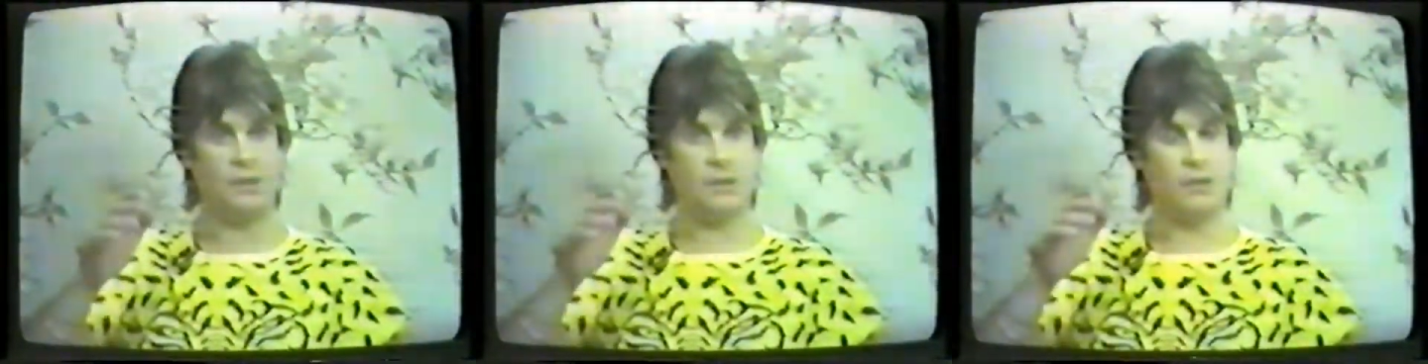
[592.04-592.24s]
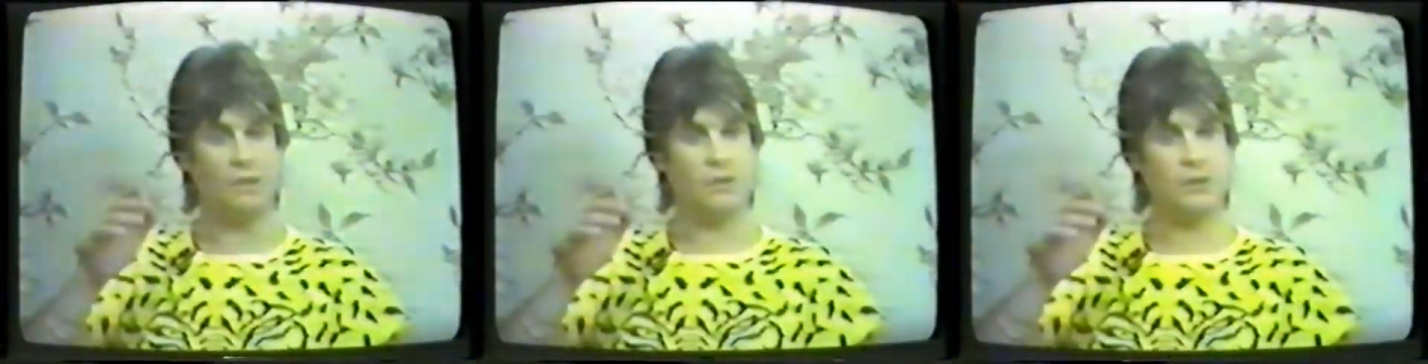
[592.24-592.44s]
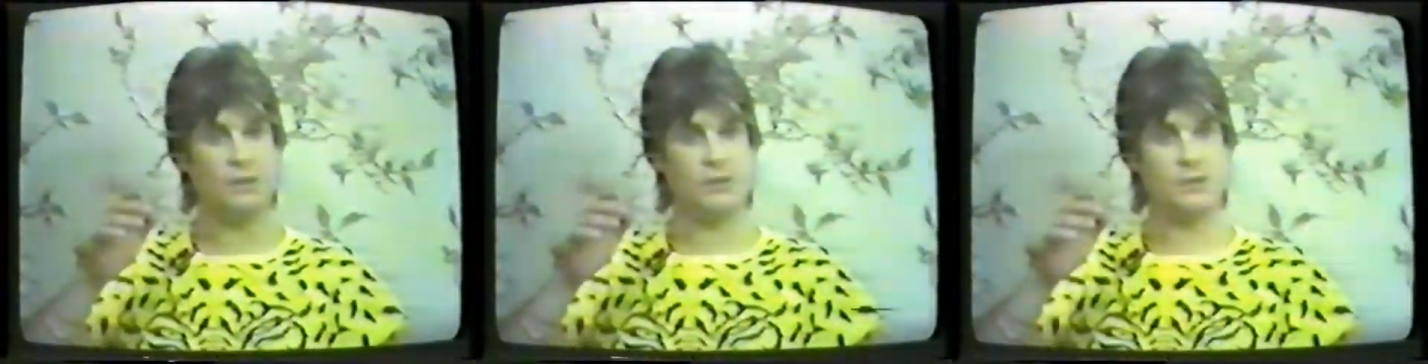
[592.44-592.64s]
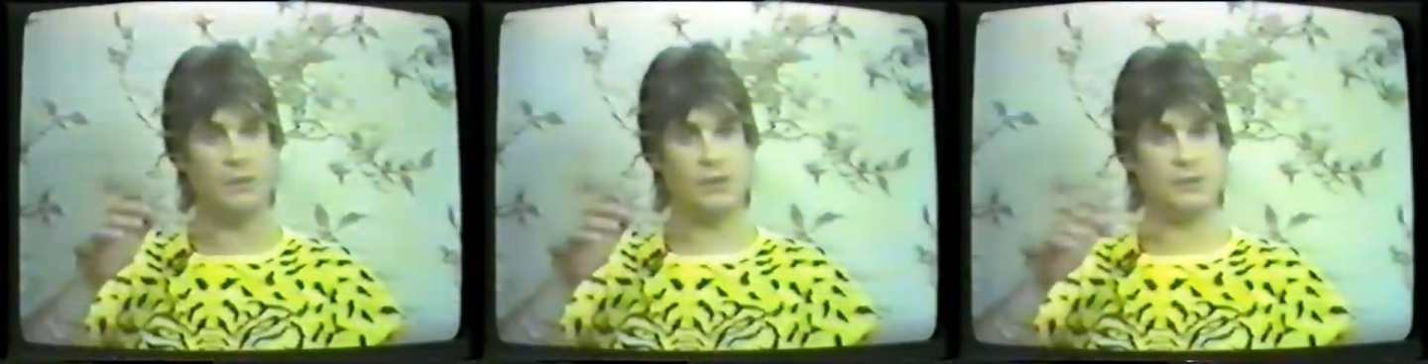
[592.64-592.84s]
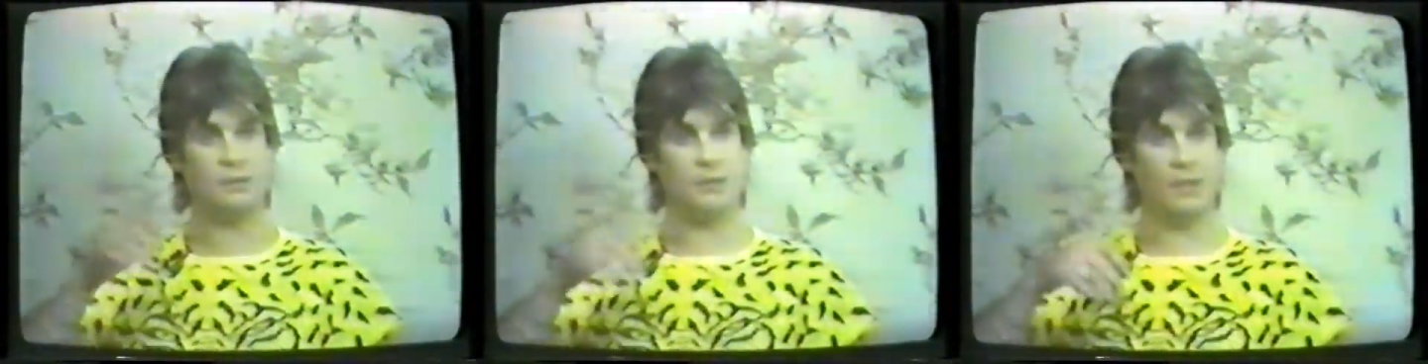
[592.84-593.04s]
all these
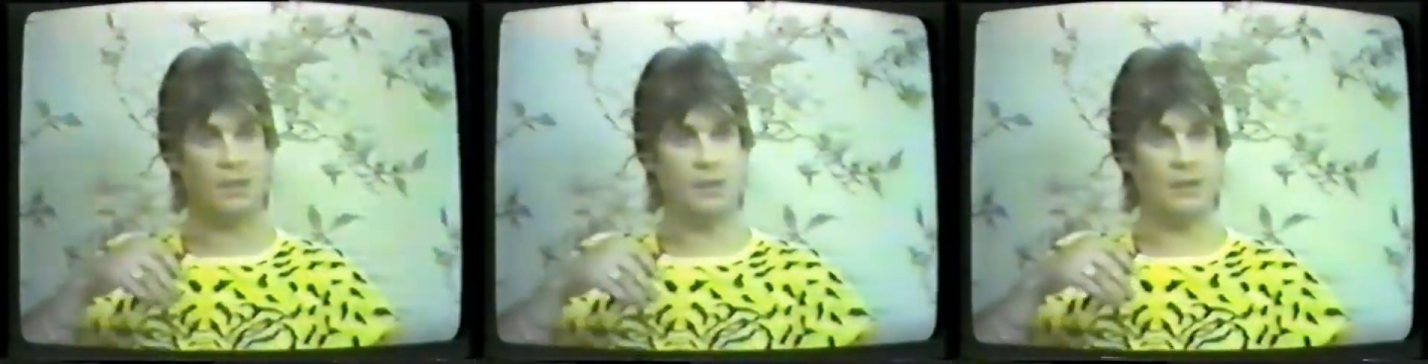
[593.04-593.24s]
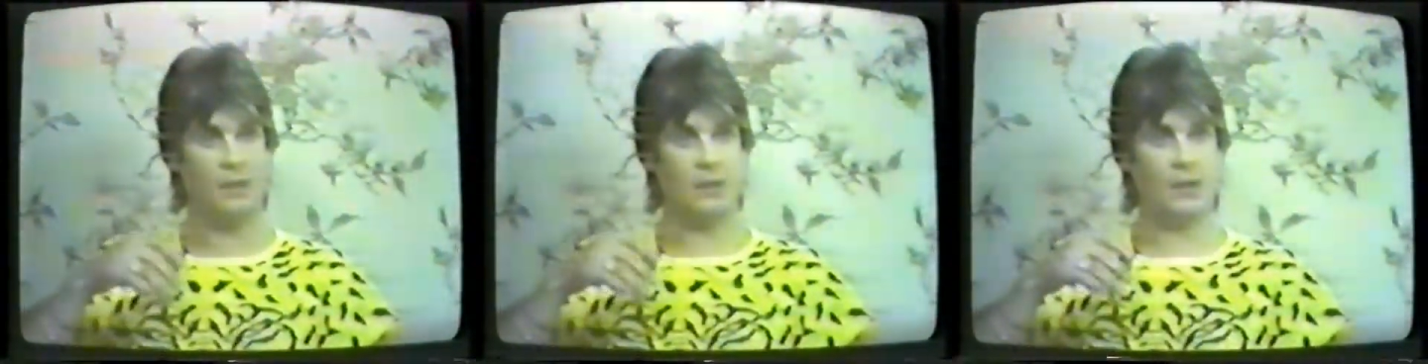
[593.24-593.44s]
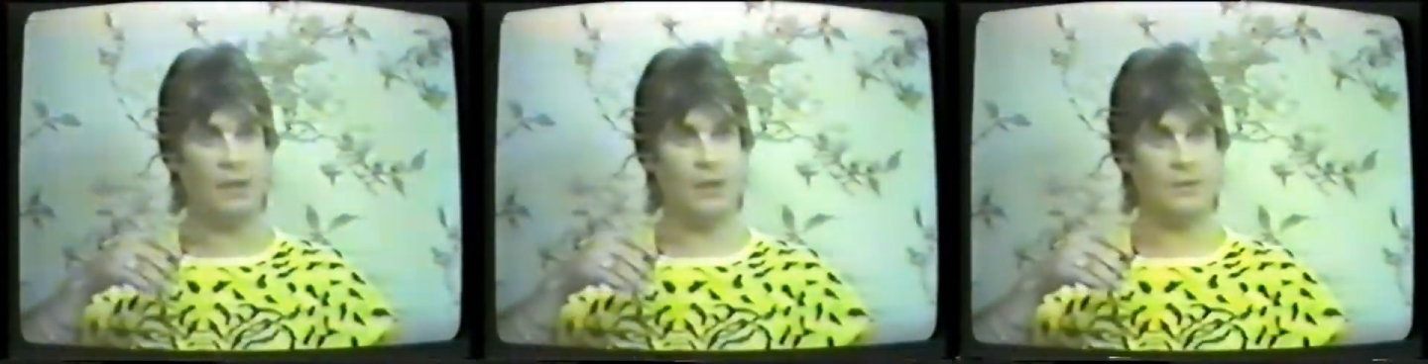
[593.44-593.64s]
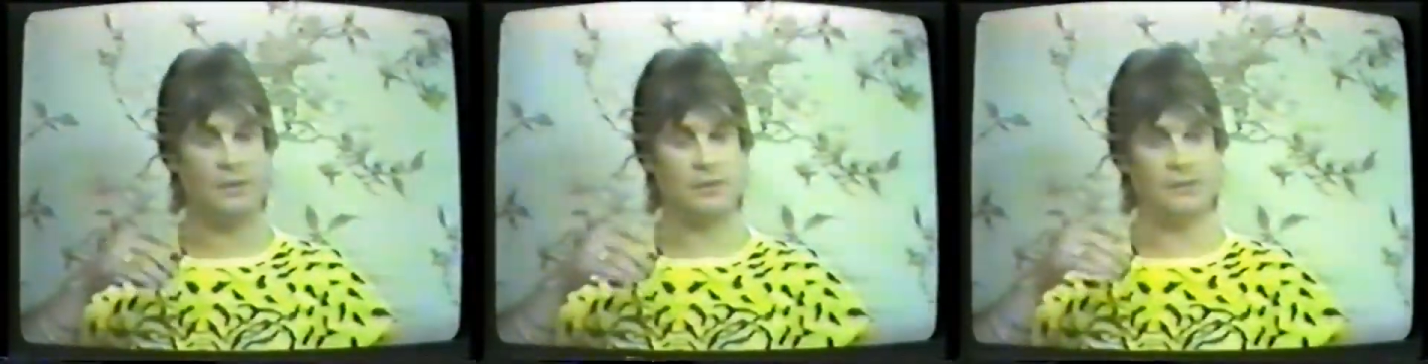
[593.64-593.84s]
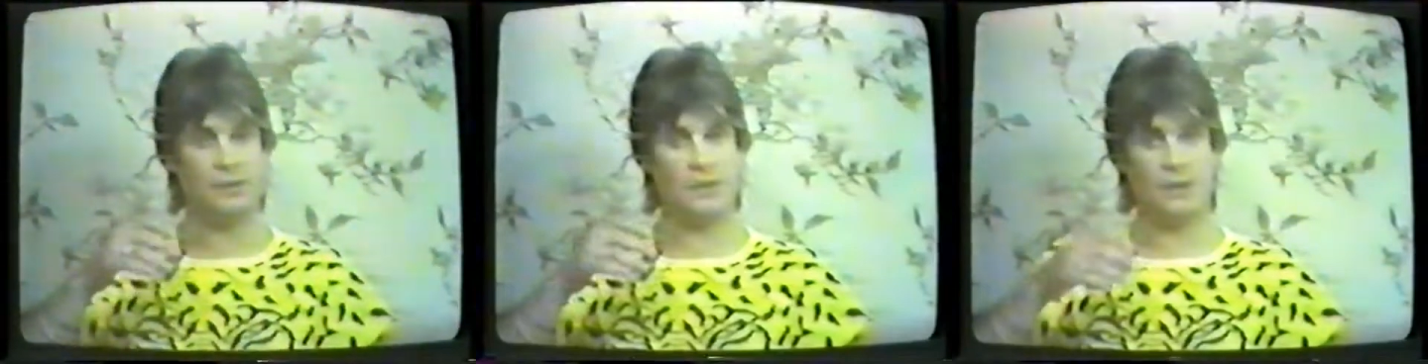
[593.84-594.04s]
years on,
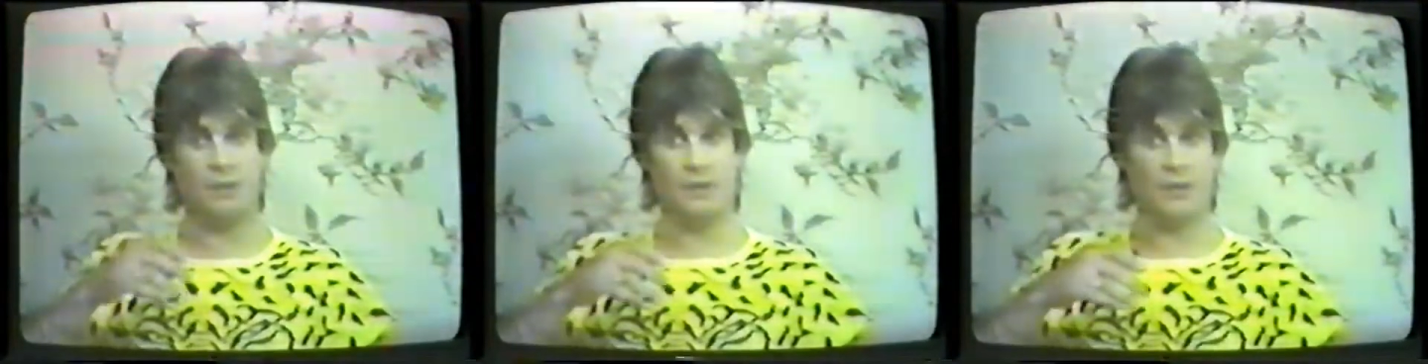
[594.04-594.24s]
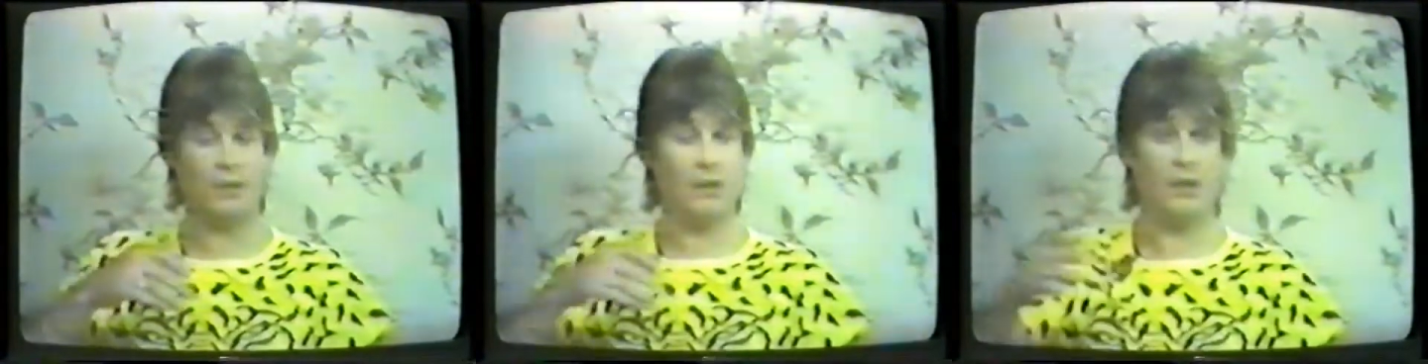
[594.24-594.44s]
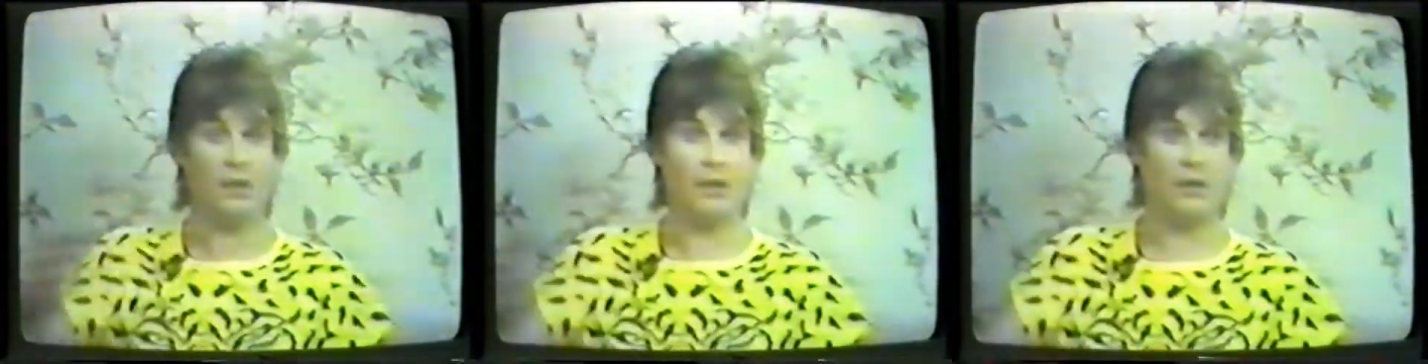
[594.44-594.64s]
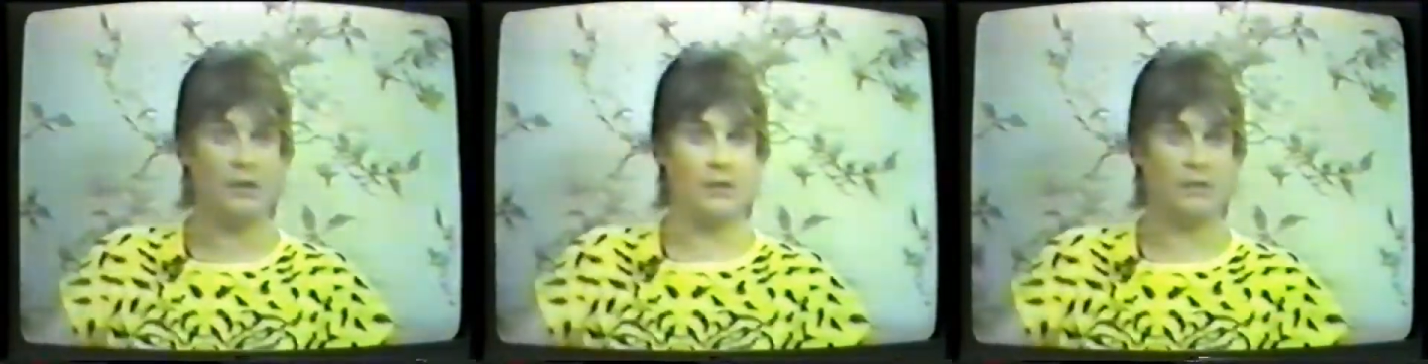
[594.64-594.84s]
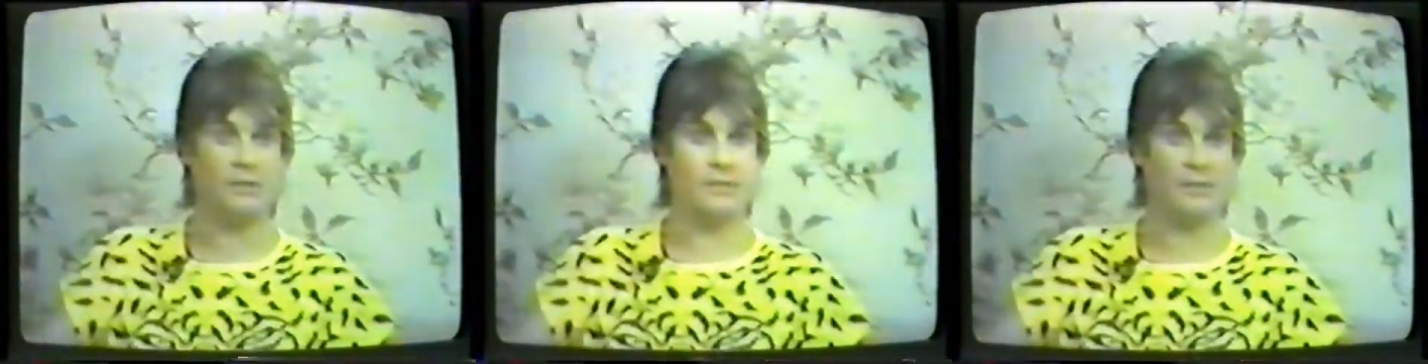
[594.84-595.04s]
this, on a lot of
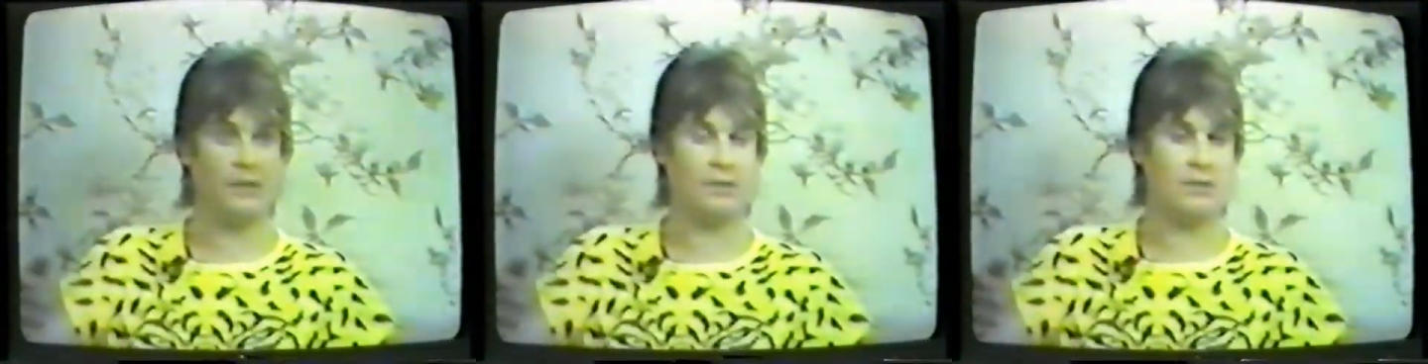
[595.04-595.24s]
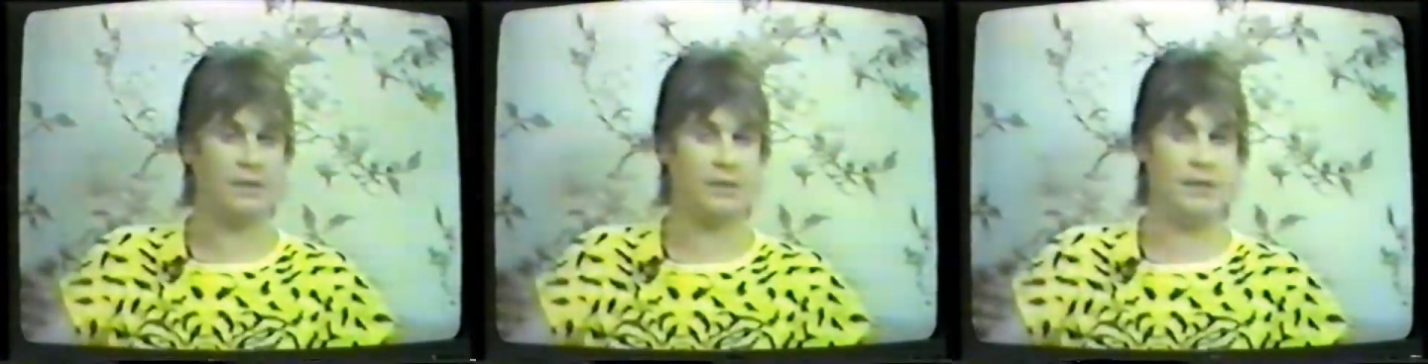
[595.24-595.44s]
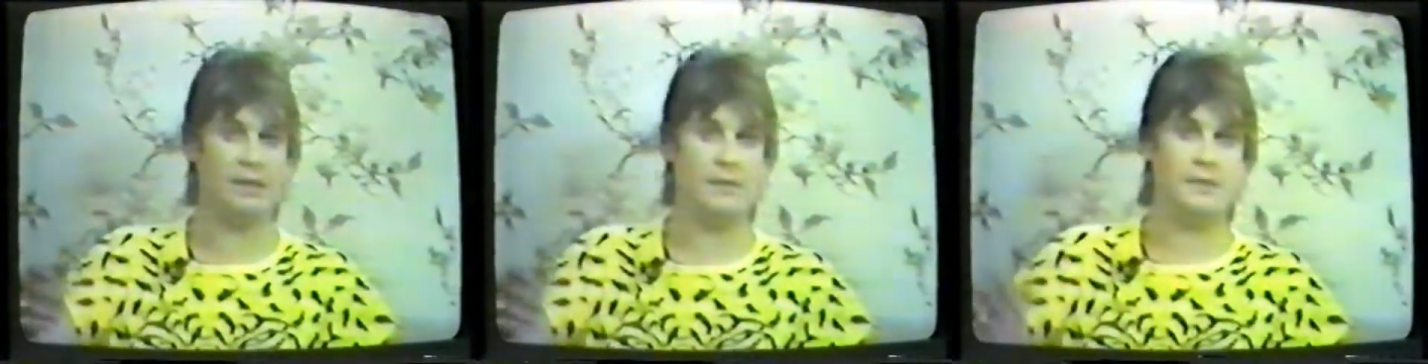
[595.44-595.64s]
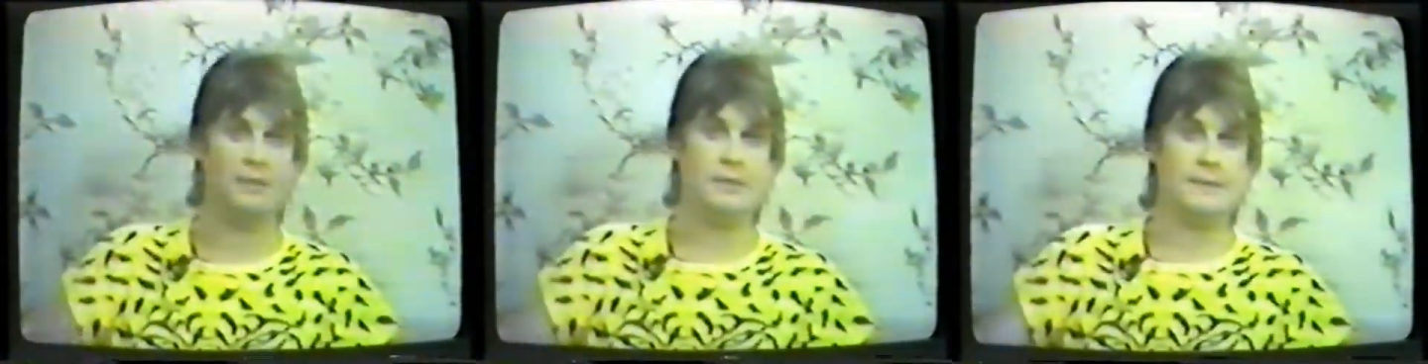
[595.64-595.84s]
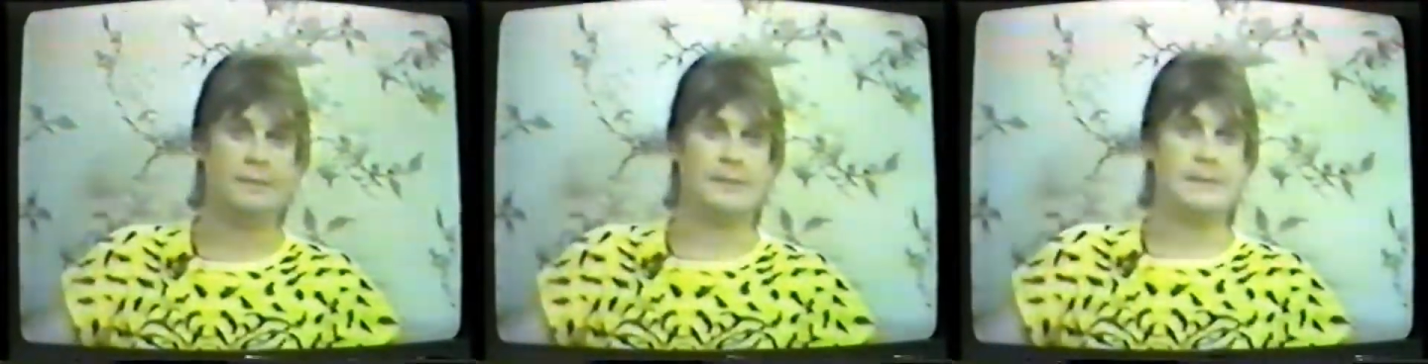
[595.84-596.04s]
luck, okay, and